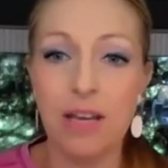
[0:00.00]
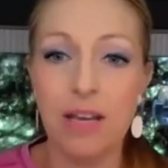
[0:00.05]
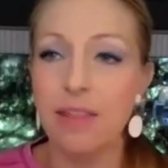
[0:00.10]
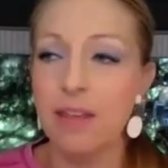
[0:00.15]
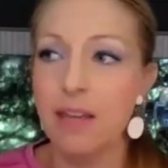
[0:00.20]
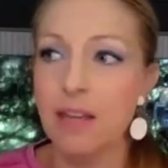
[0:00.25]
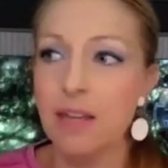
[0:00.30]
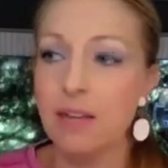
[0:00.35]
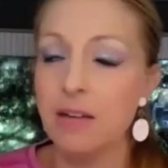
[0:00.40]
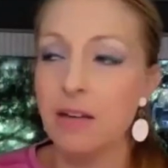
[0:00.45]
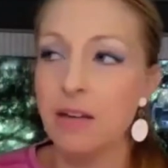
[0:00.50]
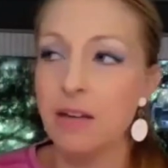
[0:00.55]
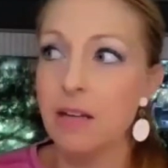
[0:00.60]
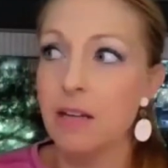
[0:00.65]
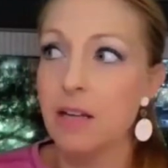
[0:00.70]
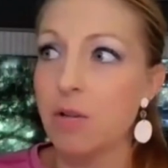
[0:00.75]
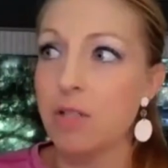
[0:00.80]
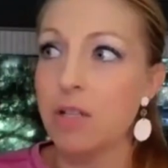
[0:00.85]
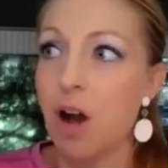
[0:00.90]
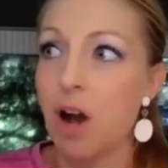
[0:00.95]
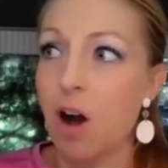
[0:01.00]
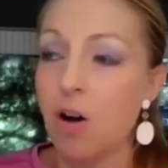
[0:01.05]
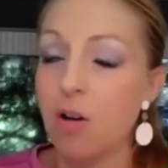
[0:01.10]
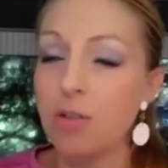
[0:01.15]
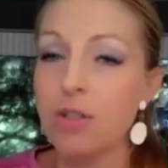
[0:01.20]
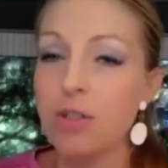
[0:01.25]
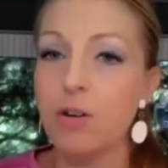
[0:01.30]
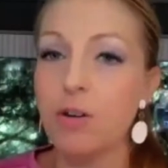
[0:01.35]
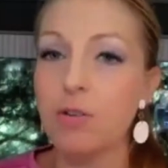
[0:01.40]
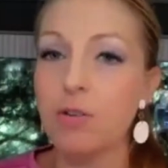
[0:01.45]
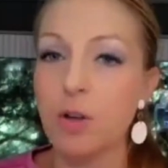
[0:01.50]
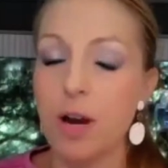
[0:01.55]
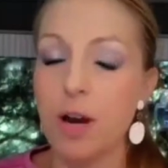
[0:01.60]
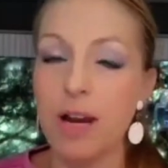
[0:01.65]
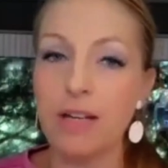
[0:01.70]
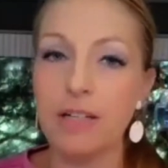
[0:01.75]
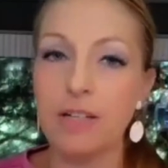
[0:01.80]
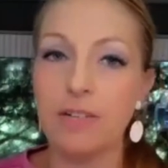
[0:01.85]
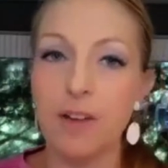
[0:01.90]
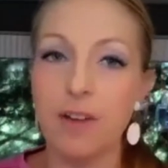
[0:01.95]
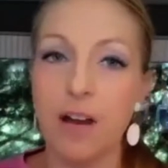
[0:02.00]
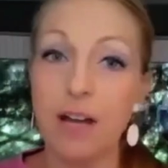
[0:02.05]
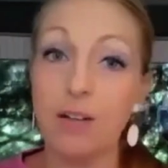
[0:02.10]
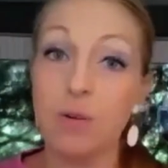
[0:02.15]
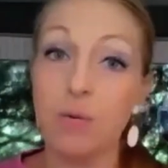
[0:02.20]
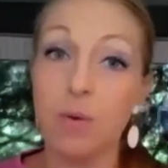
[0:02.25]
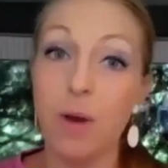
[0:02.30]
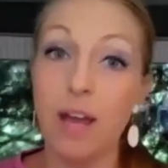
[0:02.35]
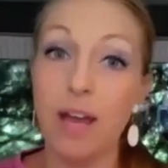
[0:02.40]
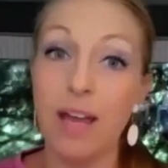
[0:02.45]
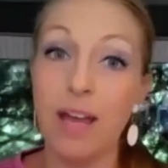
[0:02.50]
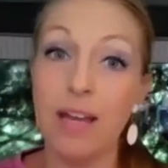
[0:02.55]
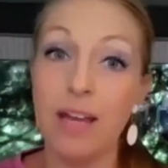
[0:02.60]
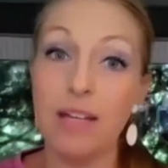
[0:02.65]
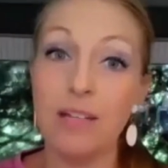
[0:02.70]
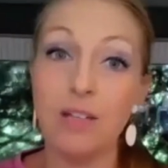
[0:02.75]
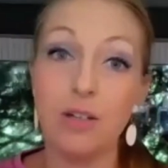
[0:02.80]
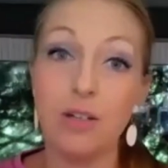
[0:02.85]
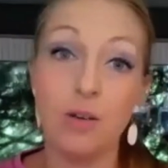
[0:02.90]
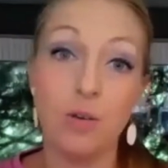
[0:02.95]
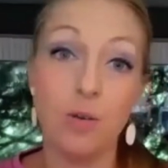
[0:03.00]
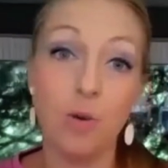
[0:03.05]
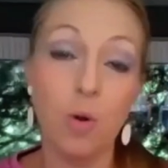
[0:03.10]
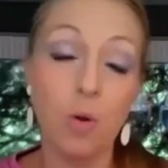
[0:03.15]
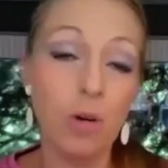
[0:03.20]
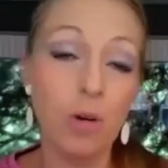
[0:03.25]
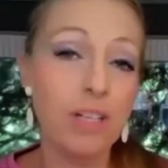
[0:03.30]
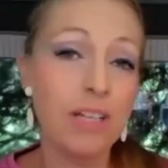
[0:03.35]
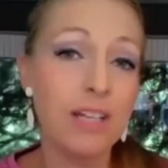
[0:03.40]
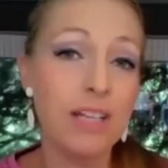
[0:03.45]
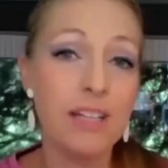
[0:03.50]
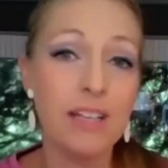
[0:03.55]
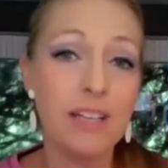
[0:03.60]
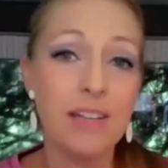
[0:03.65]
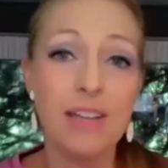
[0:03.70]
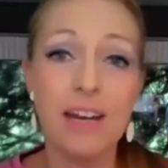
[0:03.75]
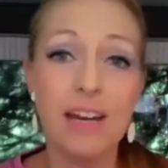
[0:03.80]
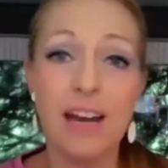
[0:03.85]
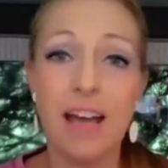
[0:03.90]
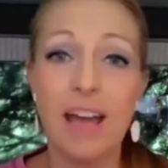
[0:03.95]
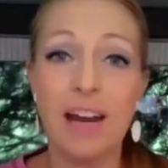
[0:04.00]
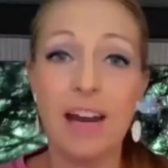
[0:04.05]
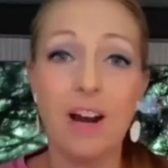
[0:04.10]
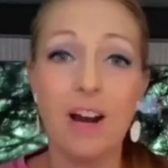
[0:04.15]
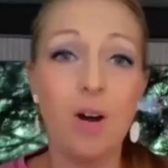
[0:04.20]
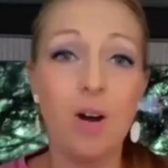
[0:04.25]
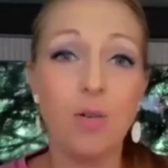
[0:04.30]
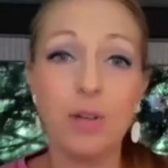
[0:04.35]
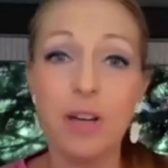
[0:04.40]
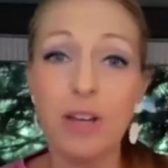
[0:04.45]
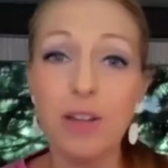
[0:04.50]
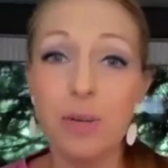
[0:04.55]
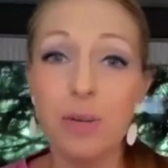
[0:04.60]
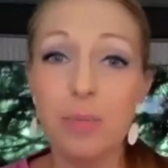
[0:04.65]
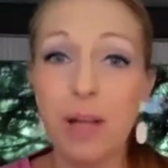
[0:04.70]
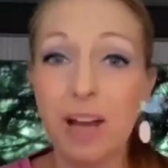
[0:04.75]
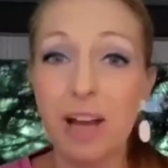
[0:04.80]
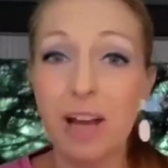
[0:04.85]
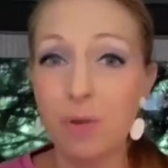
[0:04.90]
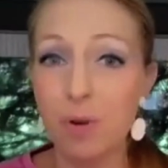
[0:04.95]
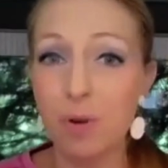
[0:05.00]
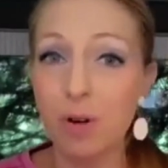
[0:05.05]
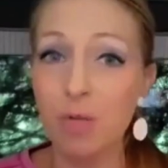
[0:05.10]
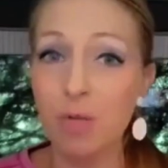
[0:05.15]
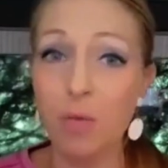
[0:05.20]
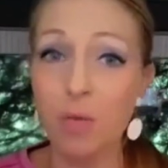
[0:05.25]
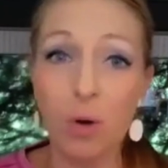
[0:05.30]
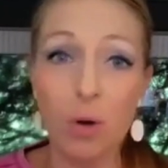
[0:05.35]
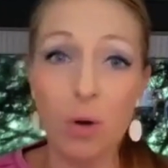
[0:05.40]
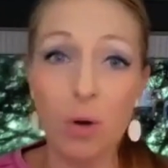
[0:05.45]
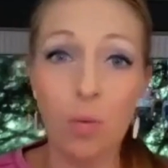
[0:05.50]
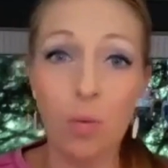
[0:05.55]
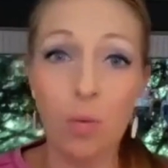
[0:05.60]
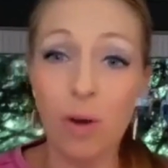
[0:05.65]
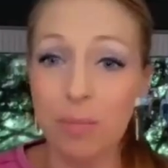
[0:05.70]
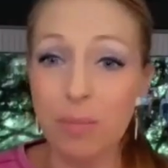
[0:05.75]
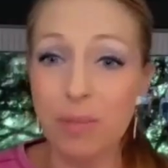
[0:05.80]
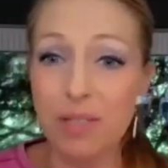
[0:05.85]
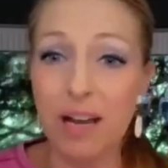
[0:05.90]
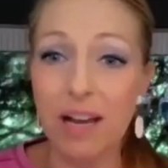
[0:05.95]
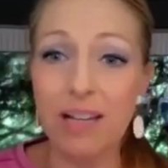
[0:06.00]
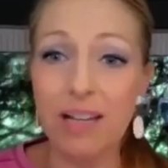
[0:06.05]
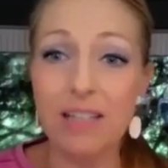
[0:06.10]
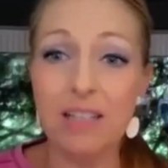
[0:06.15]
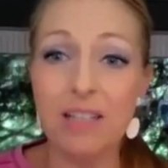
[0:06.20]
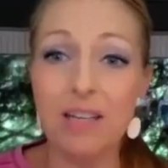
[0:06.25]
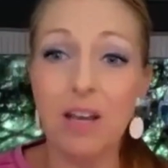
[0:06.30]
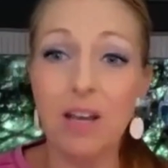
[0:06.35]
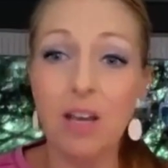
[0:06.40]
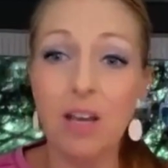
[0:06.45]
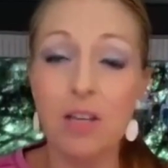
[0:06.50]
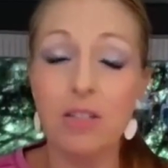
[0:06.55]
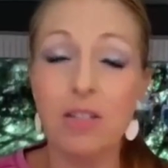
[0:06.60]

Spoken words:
And then I was also trying to find a way to do courses. And then I had a whole nother platform for websites.